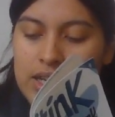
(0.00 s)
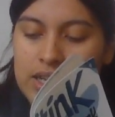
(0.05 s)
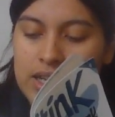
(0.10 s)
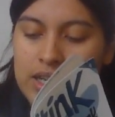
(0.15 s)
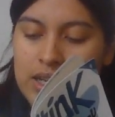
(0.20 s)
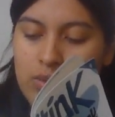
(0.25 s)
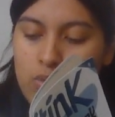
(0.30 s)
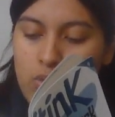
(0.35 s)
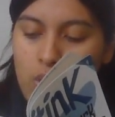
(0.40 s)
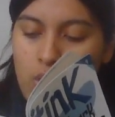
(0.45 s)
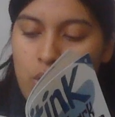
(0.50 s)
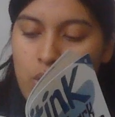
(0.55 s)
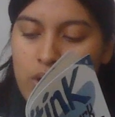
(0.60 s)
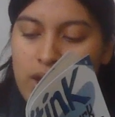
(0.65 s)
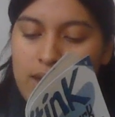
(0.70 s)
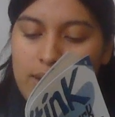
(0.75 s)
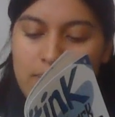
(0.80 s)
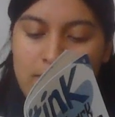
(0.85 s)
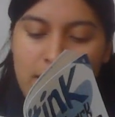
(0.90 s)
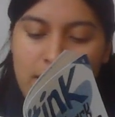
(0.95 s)

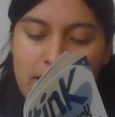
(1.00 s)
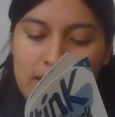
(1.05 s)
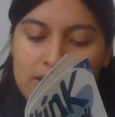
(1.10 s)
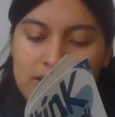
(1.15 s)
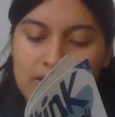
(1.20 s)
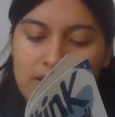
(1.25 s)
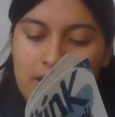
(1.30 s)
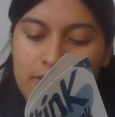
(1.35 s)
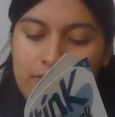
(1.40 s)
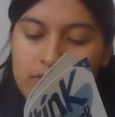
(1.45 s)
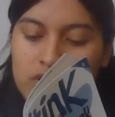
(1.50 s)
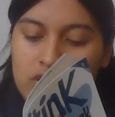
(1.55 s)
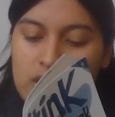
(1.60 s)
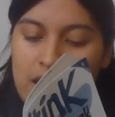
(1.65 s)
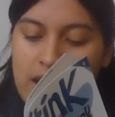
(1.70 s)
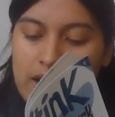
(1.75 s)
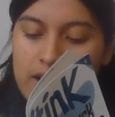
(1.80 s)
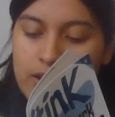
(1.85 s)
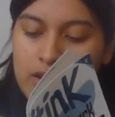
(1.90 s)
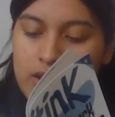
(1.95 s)
Leroy, my stuffed
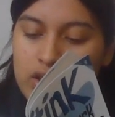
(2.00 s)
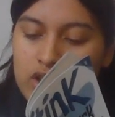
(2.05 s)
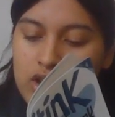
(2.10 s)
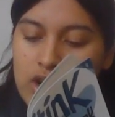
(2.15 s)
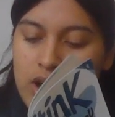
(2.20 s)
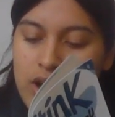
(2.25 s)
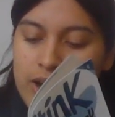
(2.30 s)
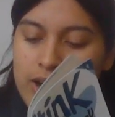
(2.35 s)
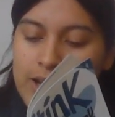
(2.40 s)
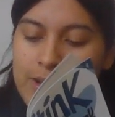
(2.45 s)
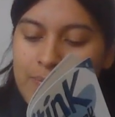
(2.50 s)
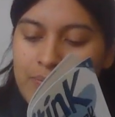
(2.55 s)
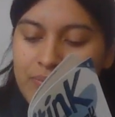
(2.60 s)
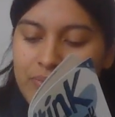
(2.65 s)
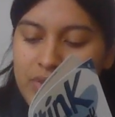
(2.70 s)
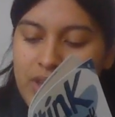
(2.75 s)
tiger shark